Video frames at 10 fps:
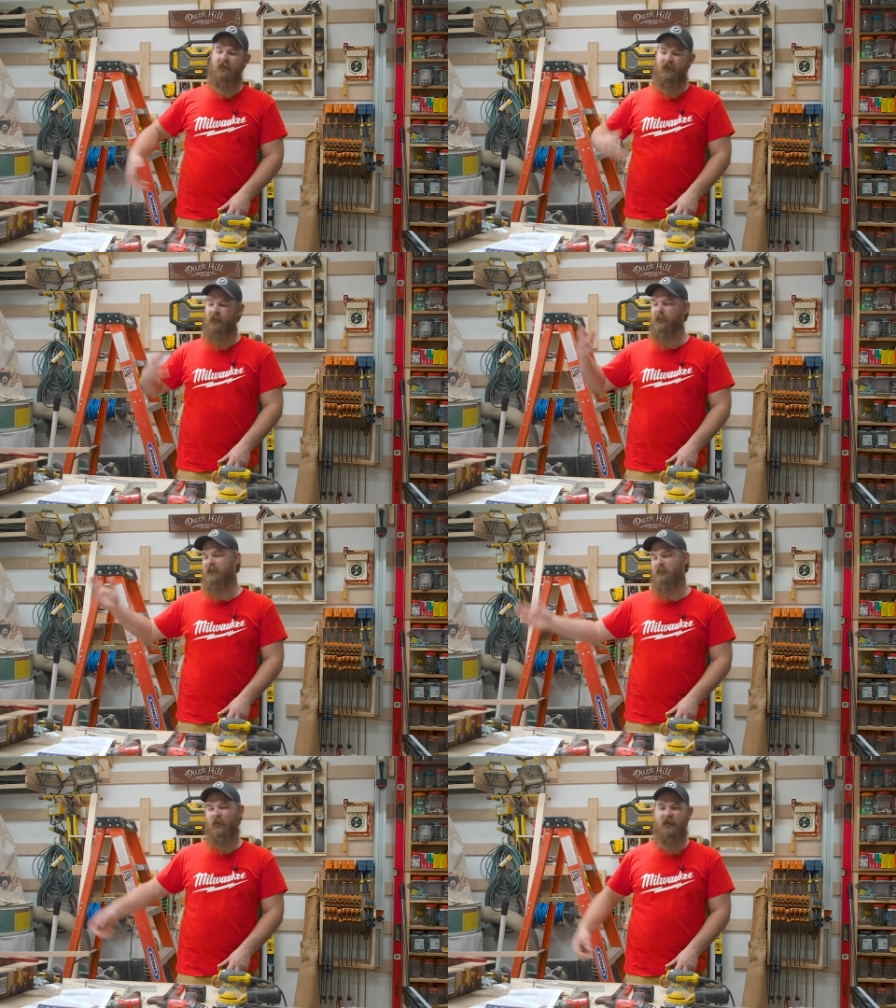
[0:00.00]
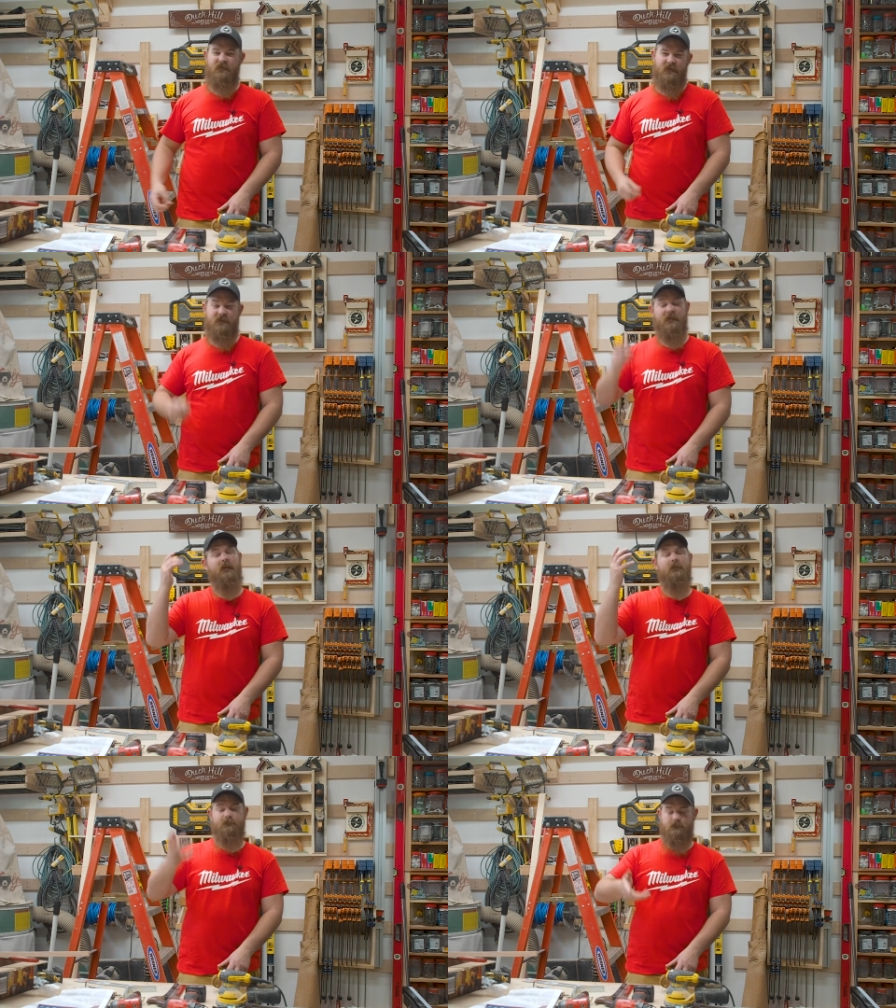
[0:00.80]
ongoing projects.
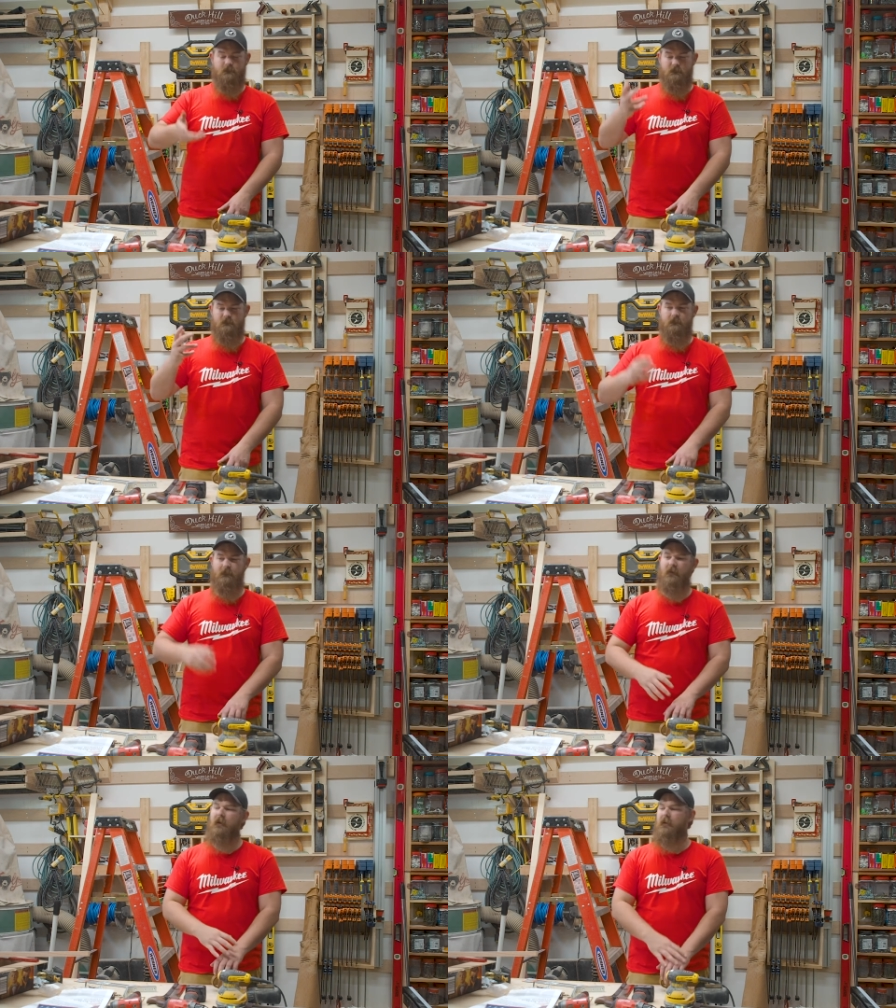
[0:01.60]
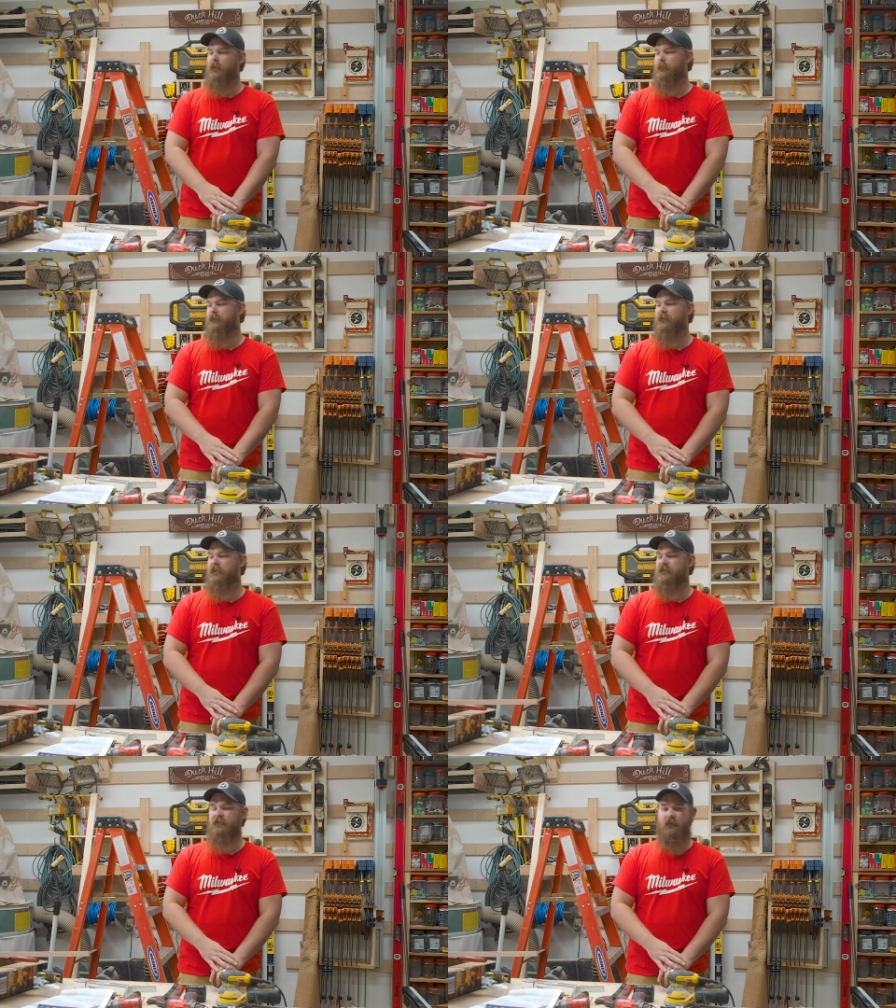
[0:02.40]
Uh, we
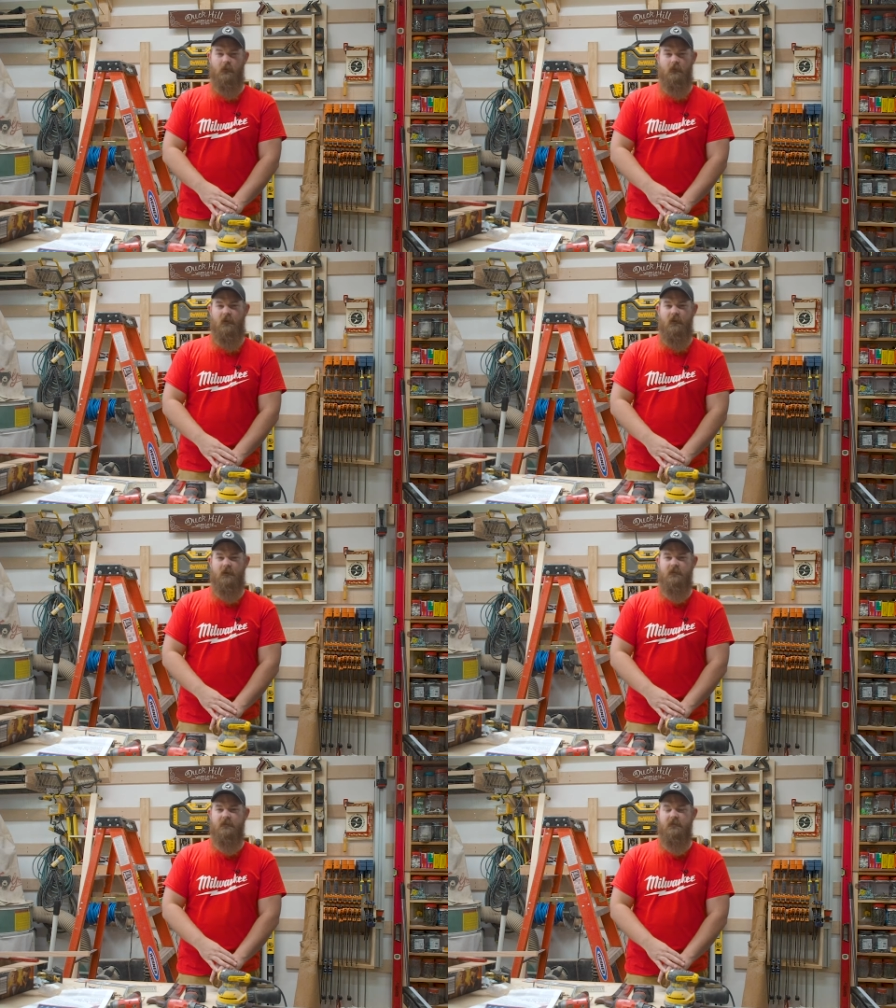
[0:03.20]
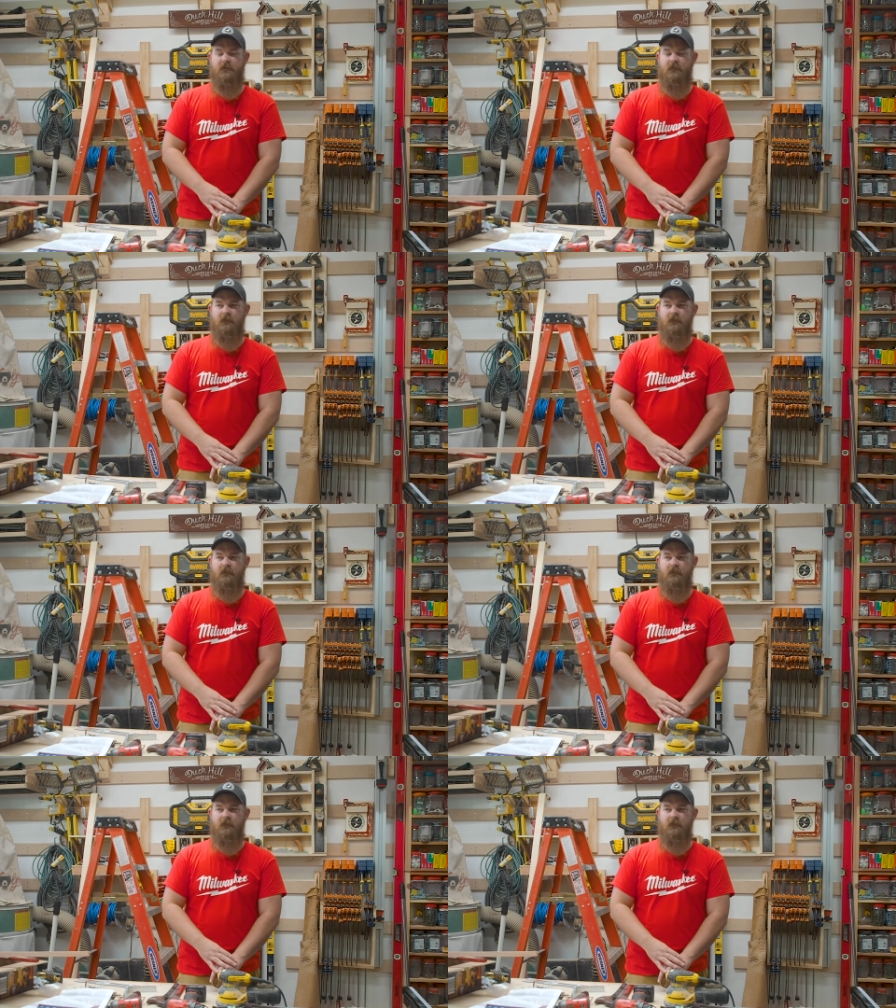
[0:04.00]
finished the quilt racks,